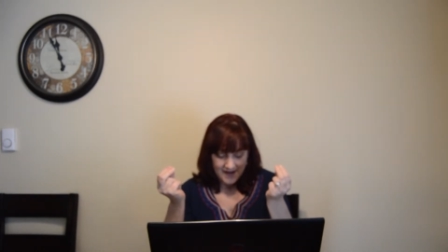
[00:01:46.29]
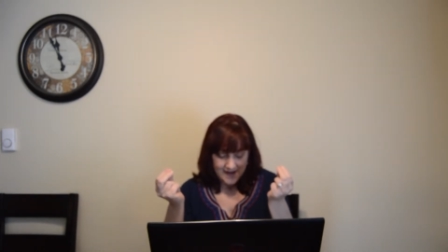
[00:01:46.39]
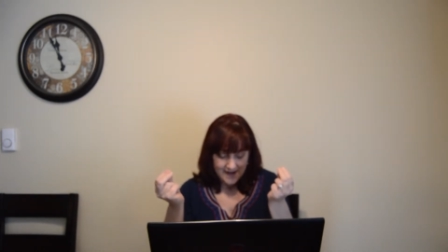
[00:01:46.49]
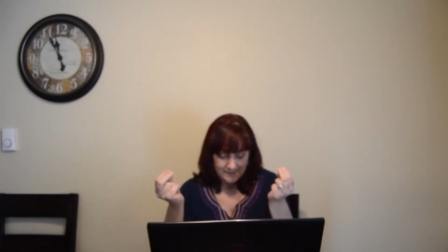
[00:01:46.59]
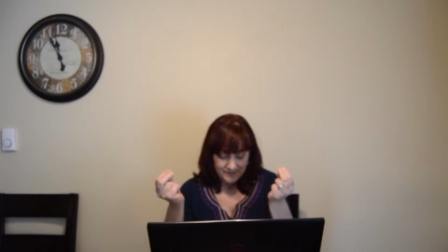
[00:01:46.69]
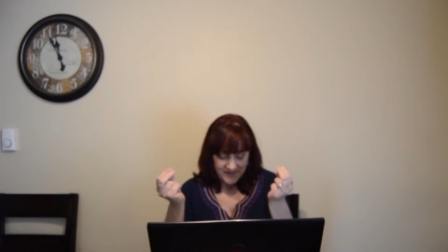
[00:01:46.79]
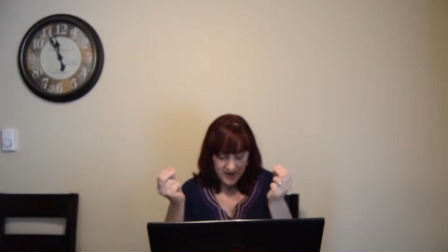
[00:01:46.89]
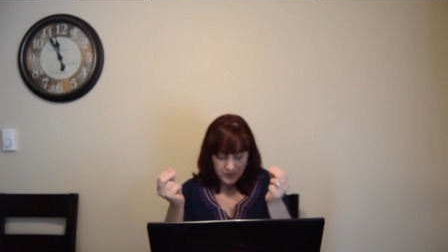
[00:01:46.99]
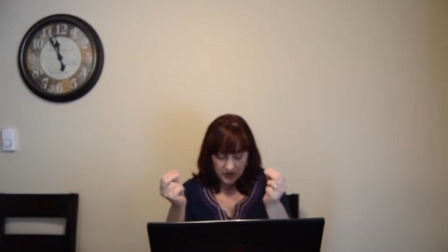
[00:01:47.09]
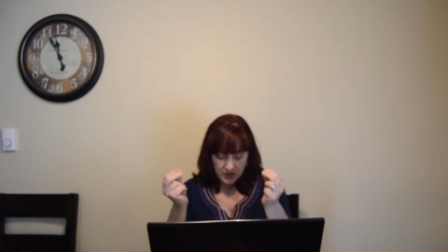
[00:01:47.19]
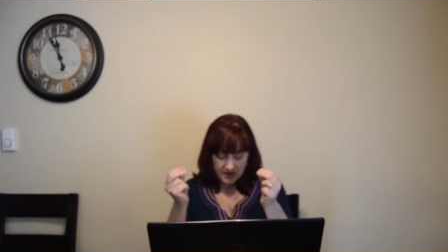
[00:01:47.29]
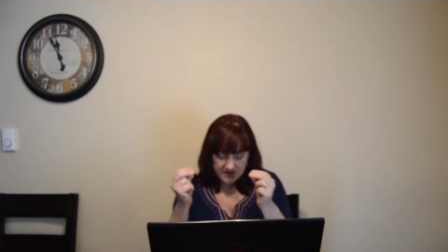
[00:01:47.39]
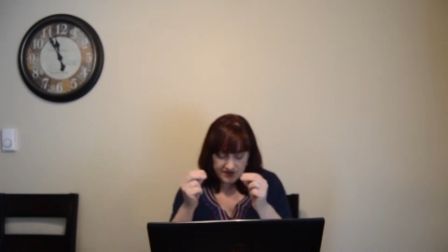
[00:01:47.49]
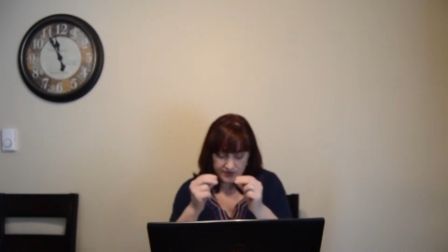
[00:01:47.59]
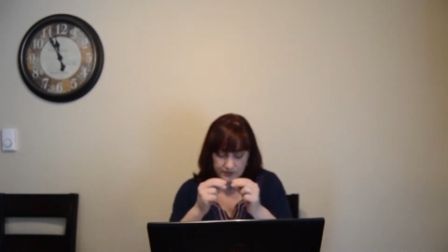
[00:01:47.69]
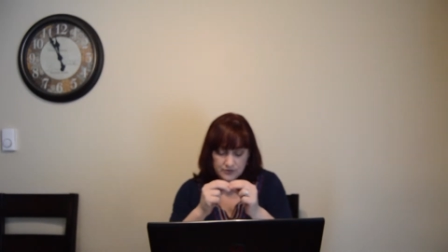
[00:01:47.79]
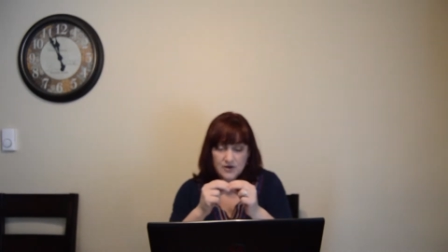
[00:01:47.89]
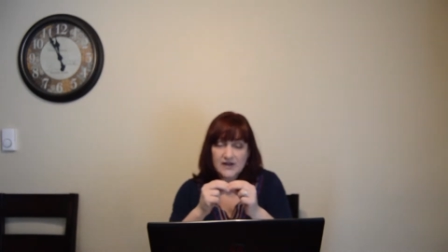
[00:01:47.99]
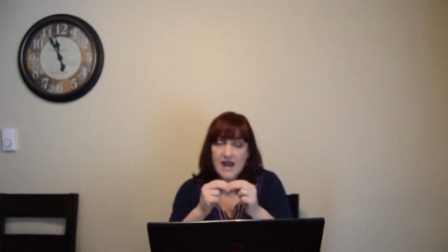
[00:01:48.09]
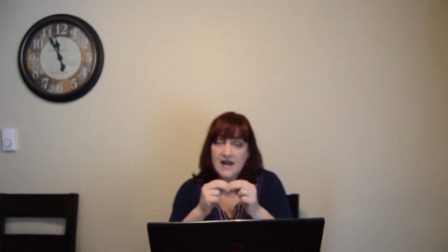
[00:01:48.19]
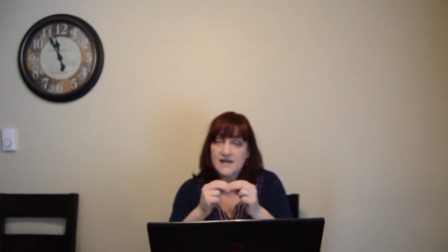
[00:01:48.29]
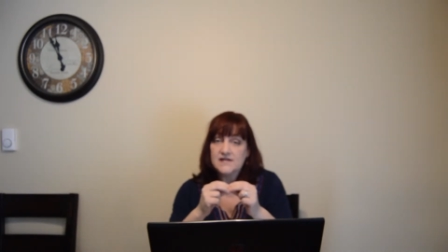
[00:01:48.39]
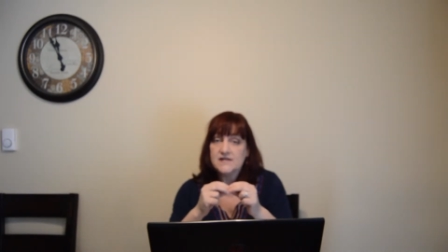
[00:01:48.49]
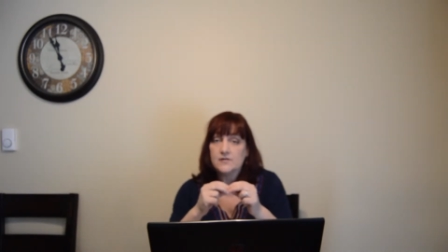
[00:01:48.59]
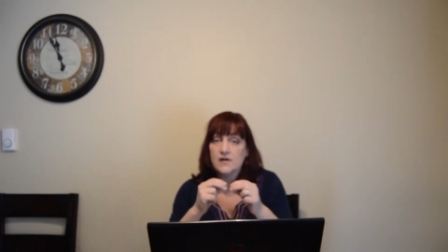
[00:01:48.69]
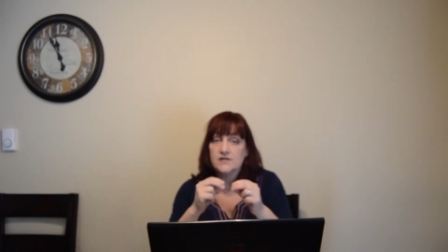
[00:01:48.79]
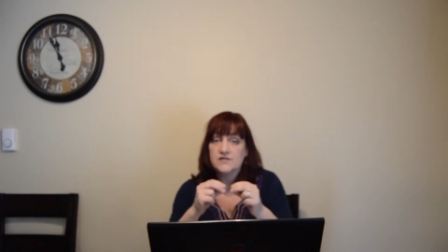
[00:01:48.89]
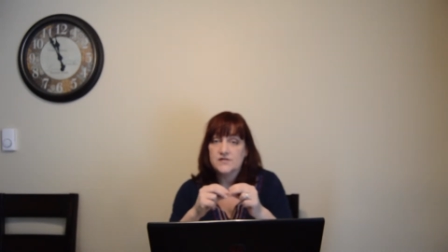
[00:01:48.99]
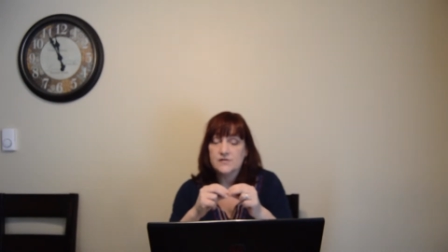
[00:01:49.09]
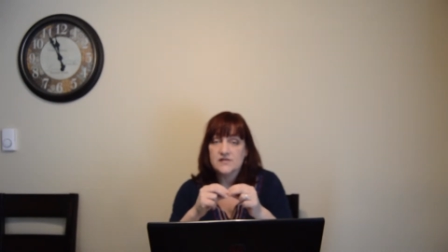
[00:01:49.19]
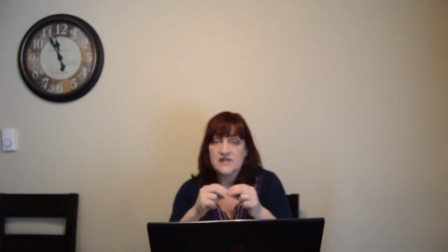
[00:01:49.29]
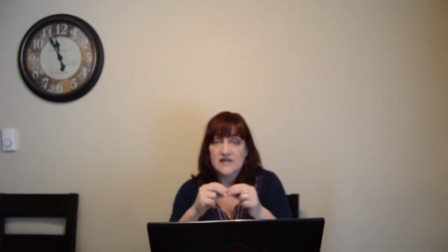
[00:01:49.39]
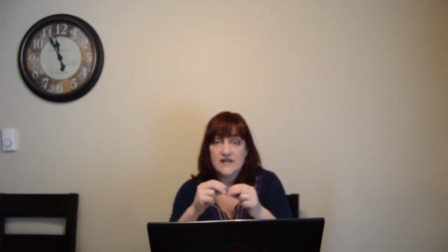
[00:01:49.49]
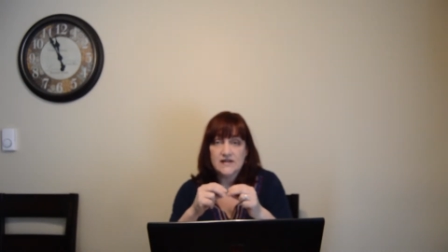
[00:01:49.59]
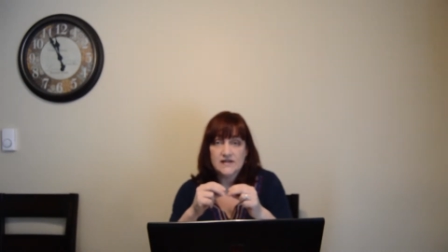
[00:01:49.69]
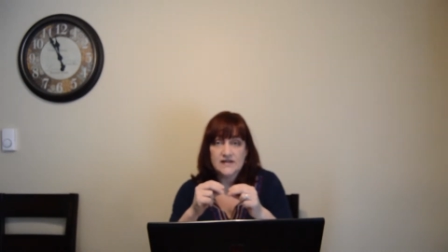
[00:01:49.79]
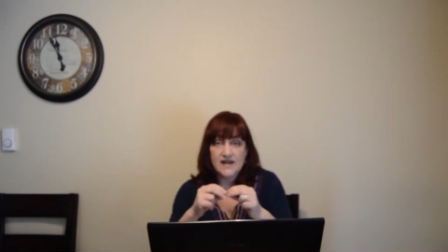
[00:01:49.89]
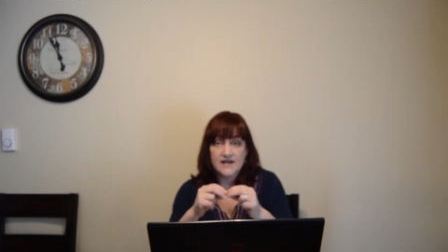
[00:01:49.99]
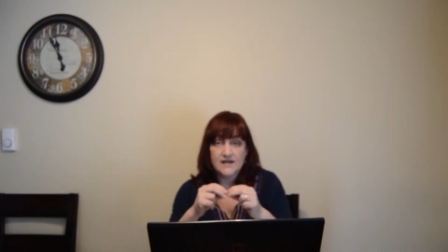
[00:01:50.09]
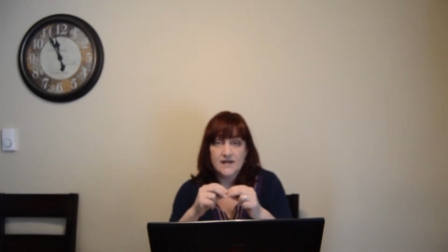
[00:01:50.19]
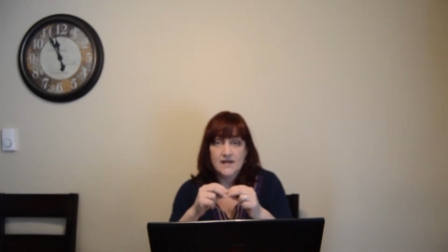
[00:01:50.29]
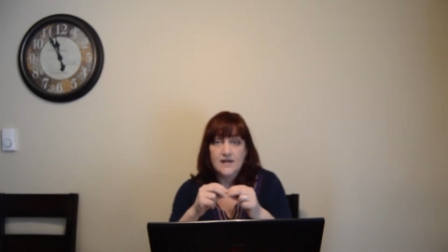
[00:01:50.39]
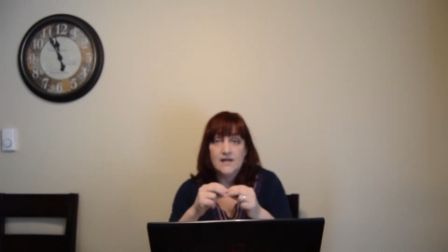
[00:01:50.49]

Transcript: Then we're going to look at, is there uncertainty in the data?